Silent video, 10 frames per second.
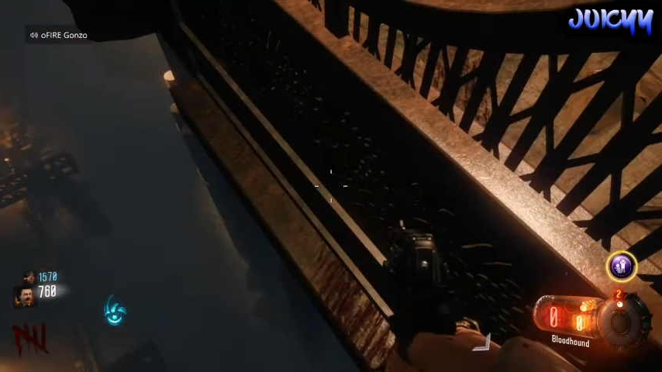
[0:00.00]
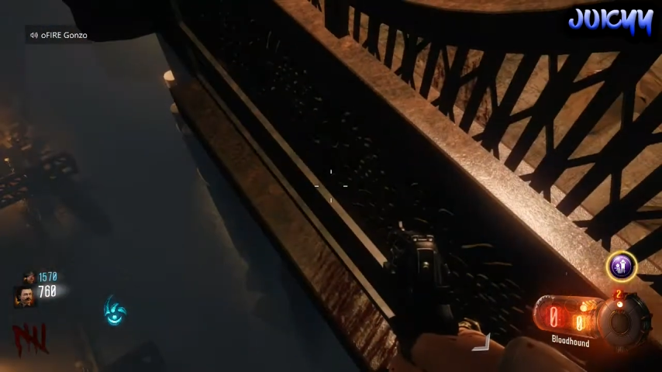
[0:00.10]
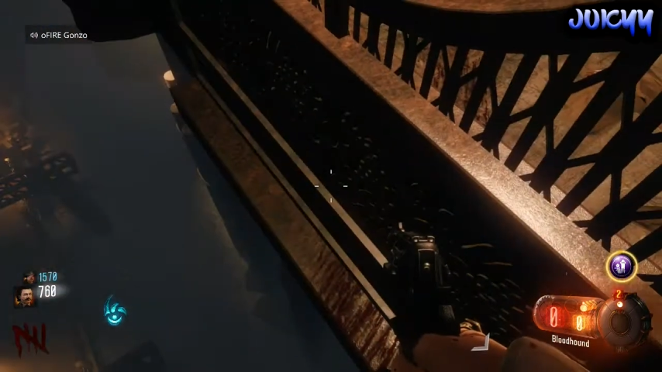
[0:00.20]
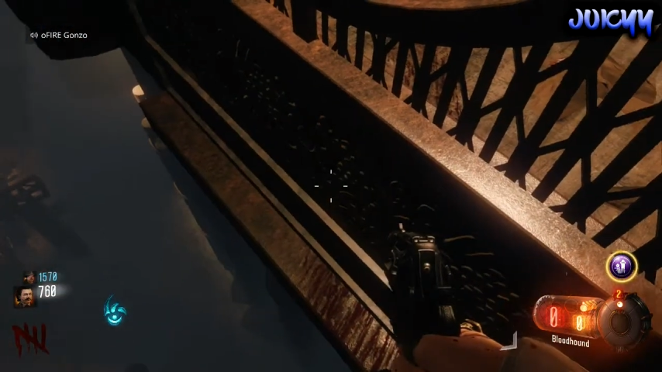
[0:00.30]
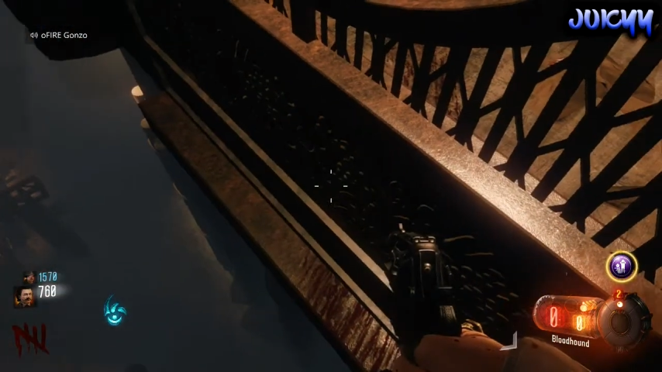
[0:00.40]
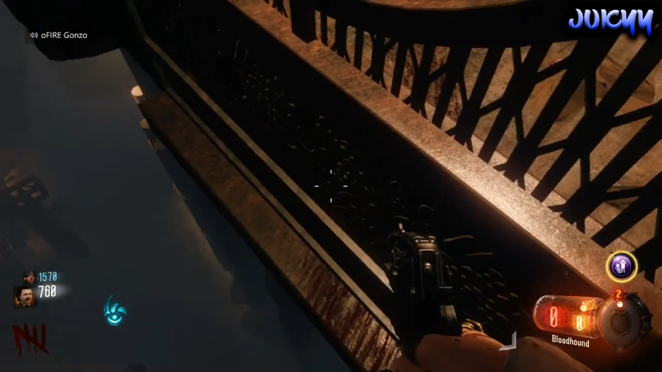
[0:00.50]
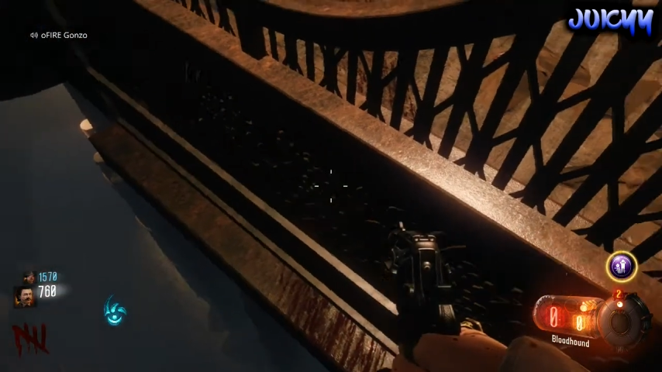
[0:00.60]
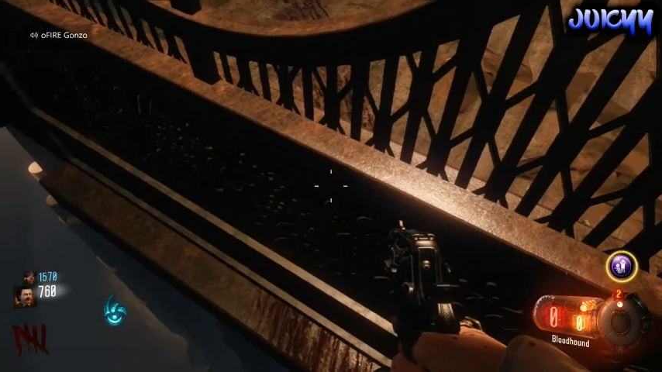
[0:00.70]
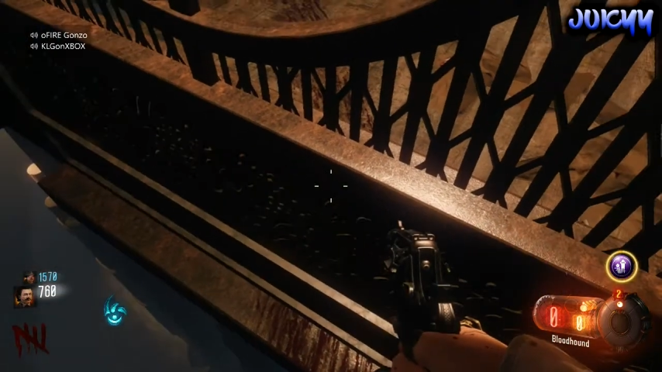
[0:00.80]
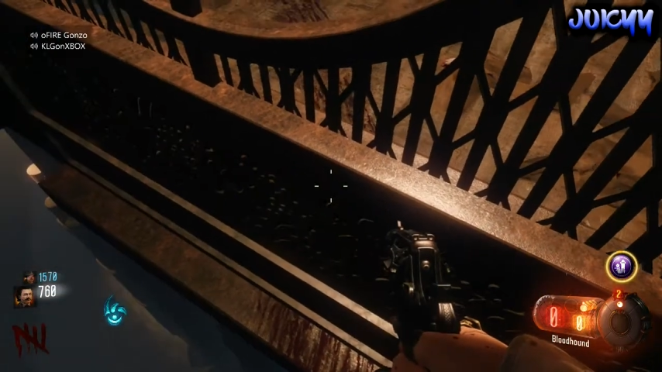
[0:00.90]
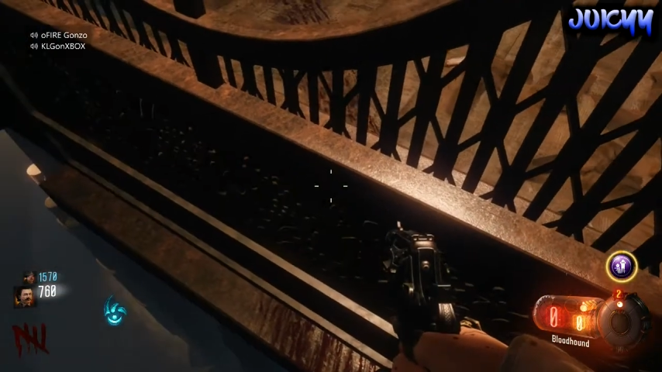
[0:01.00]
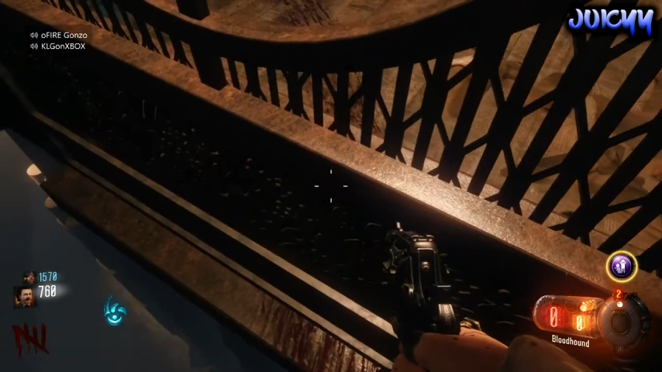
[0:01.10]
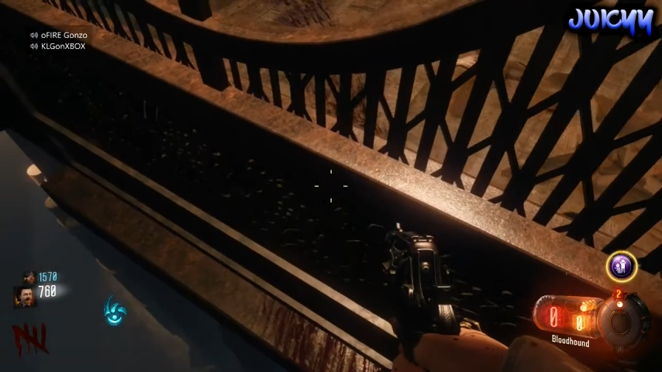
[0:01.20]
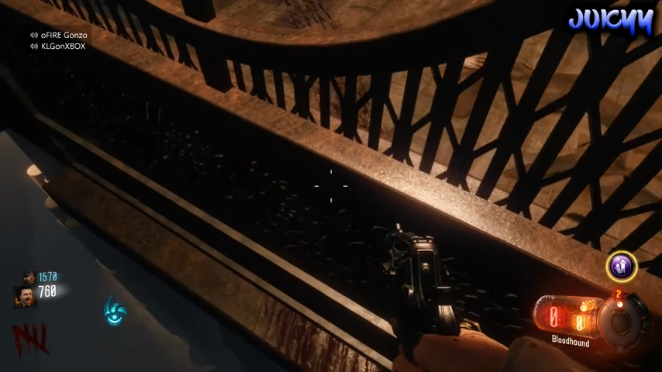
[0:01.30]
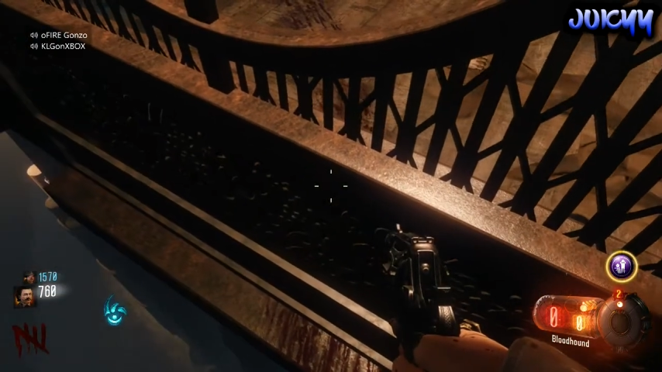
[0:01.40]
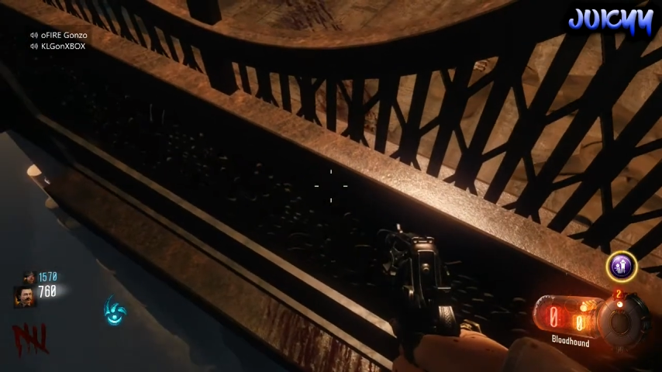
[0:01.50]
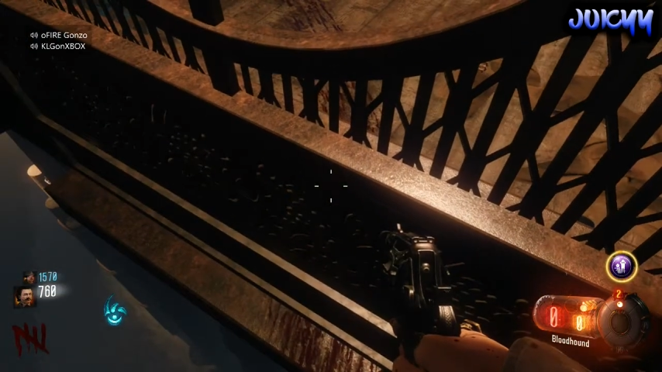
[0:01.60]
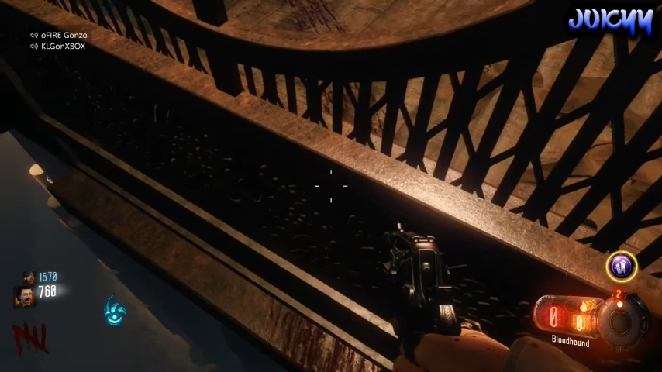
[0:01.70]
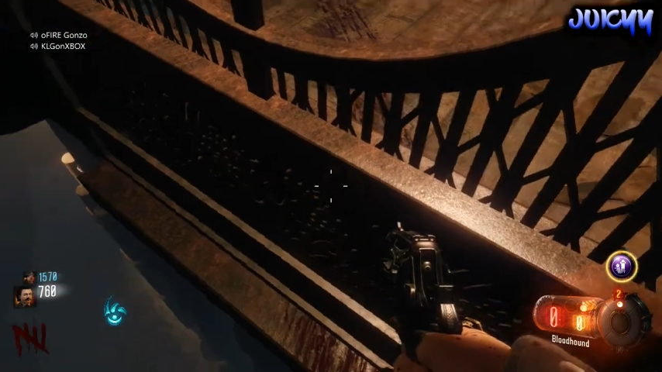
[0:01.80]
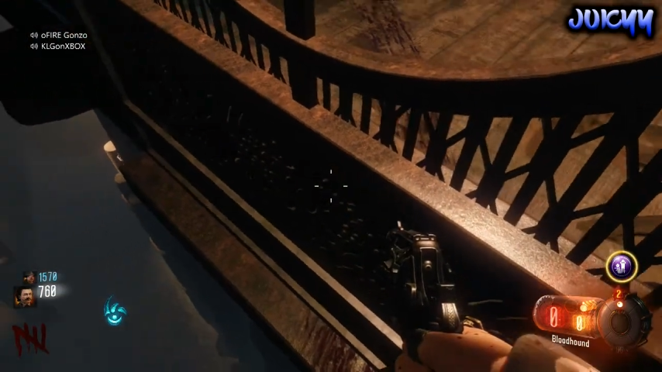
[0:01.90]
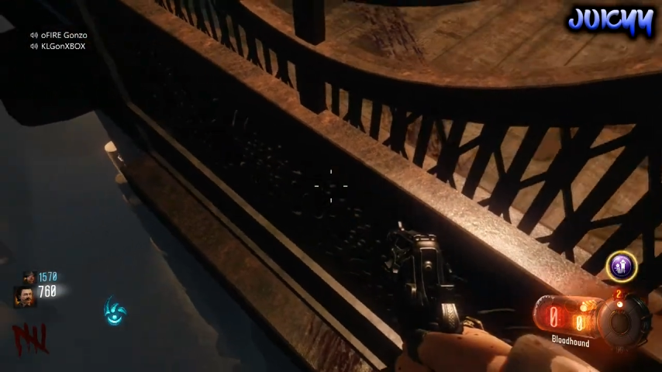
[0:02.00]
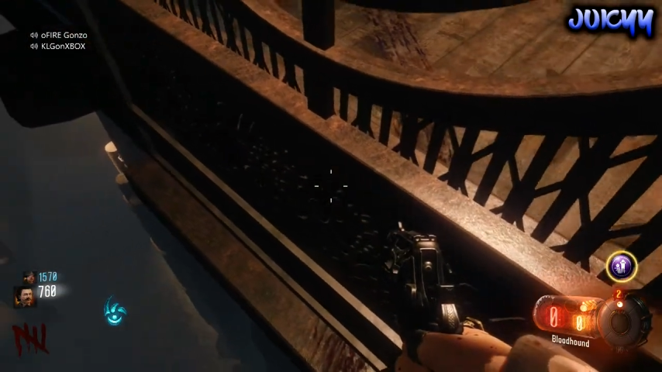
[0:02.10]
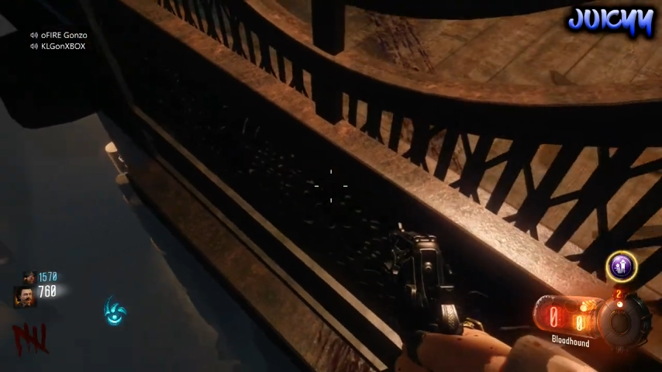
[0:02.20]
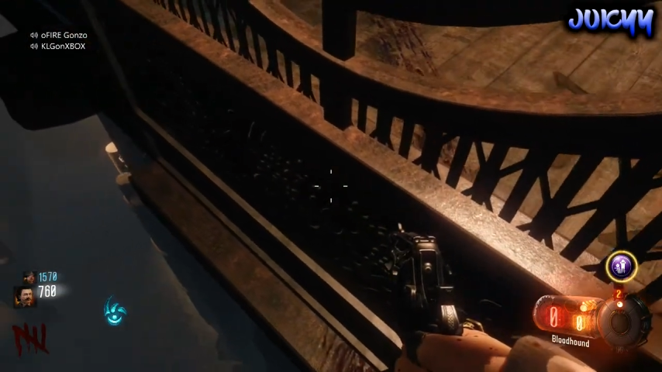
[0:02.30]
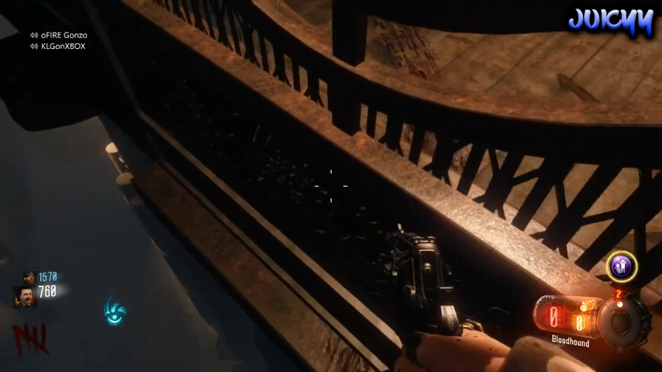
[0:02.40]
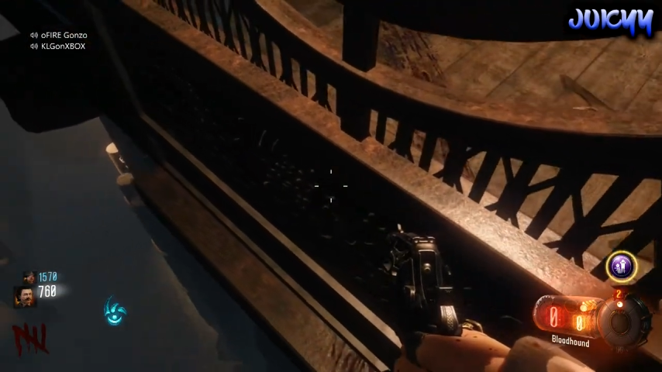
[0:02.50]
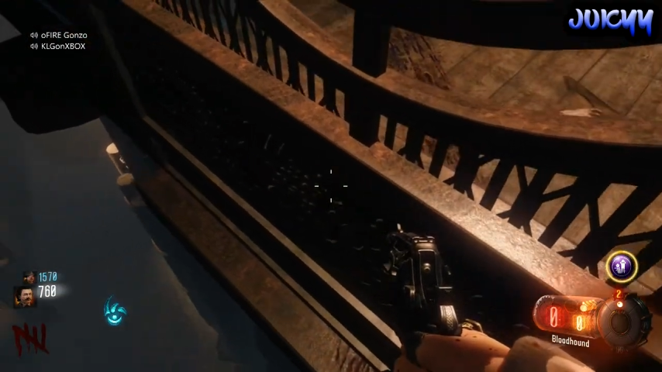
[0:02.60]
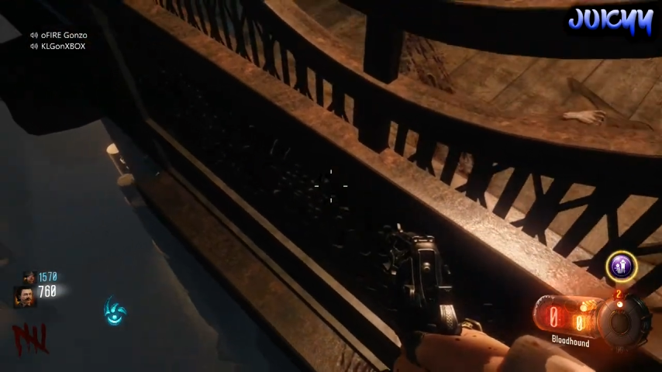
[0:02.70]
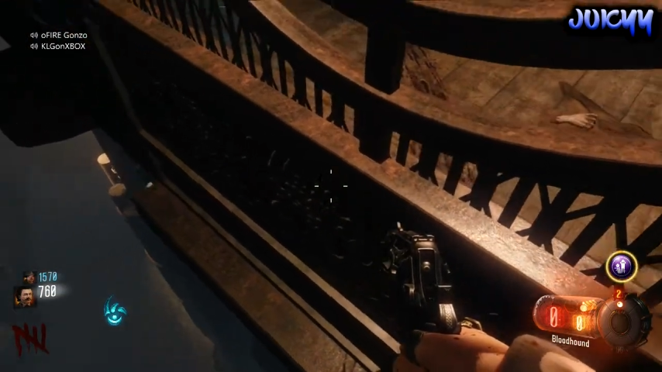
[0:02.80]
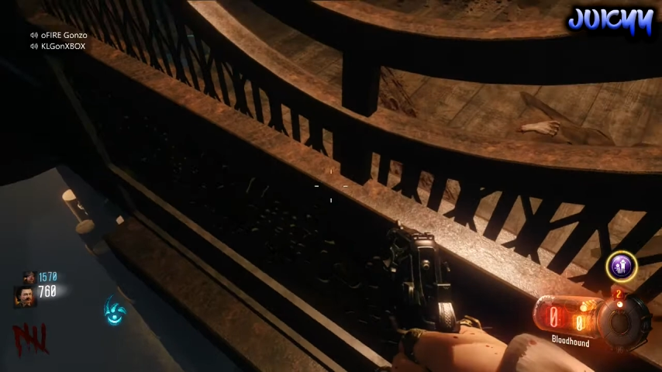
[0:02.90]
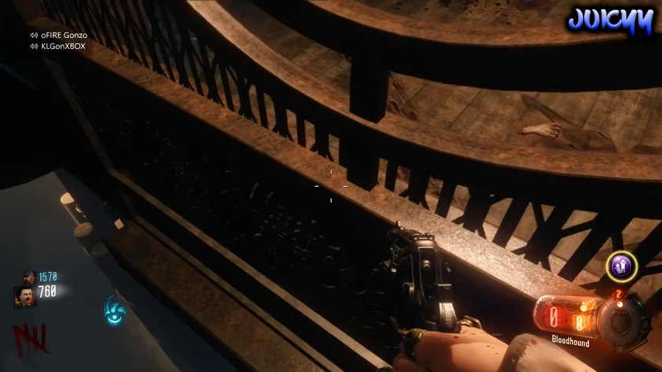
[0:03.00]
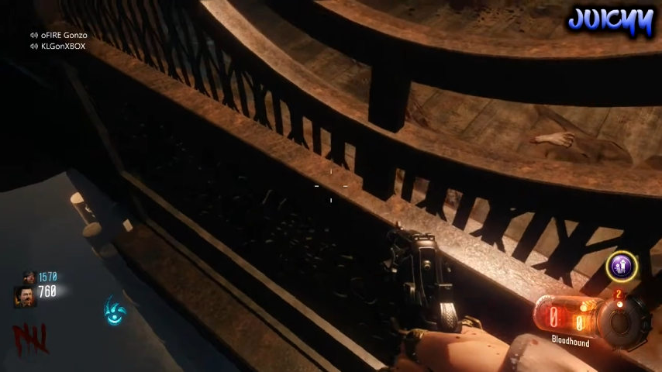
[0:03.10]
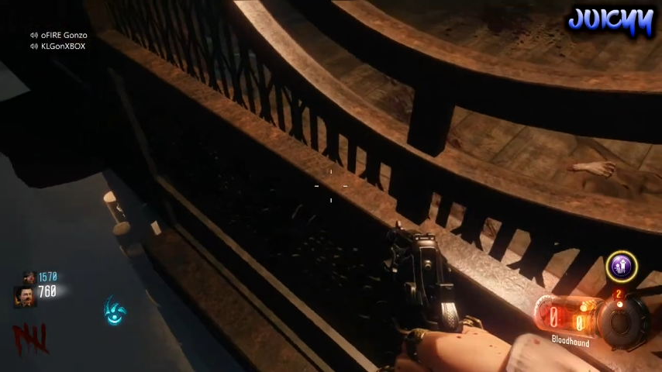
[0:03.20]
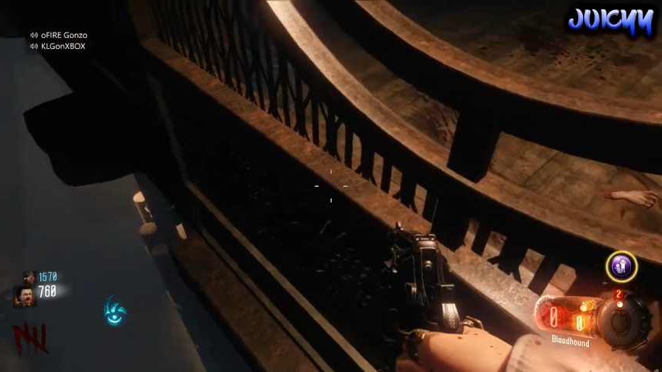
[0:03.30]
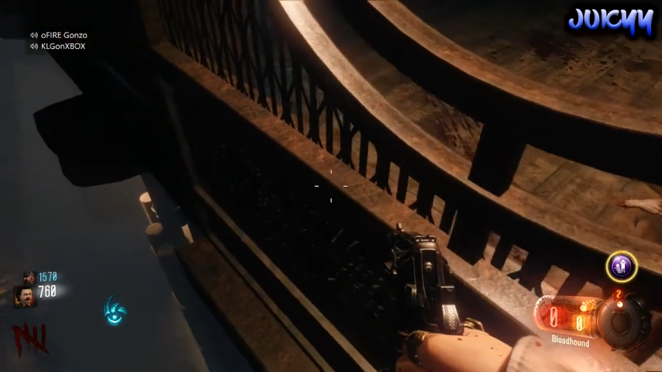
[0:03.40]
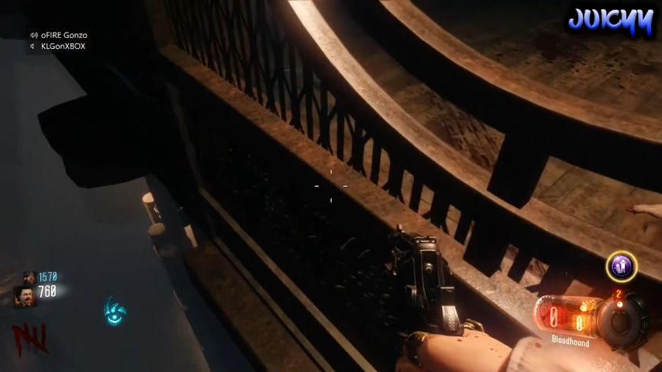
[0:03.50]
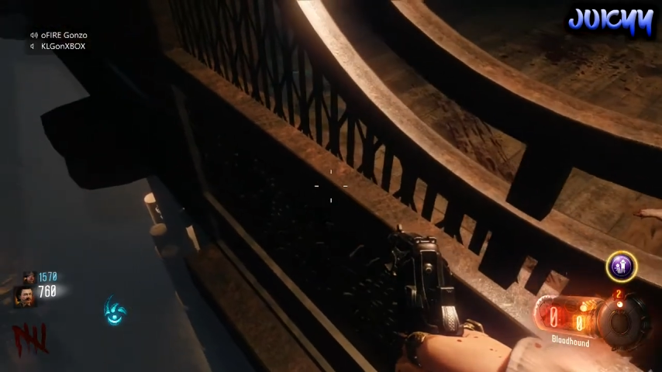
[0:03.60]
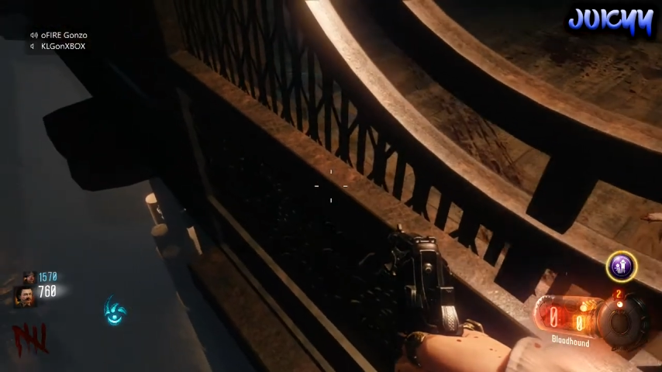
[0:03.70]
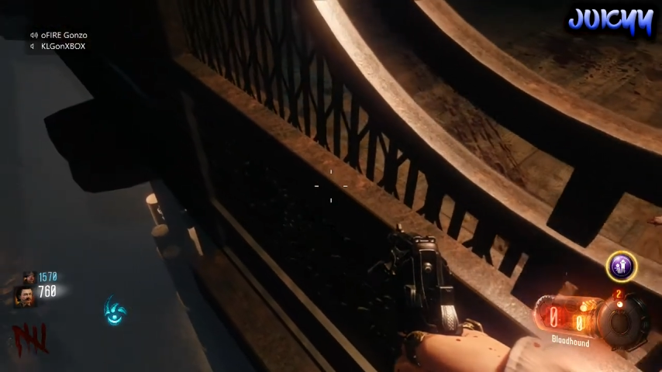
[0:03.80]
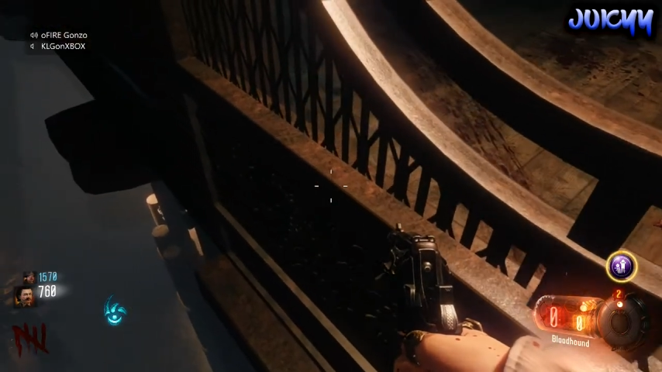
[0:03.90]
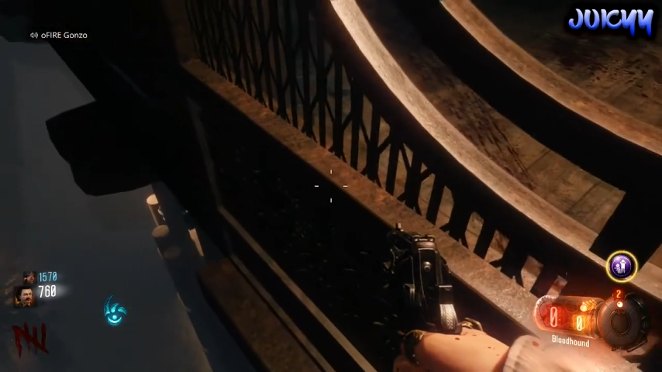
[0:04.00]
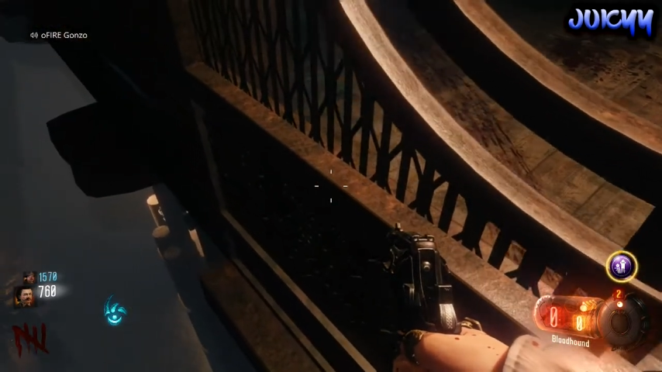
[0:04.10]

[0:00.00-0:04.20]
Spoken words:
Nobody's mouth can be seen.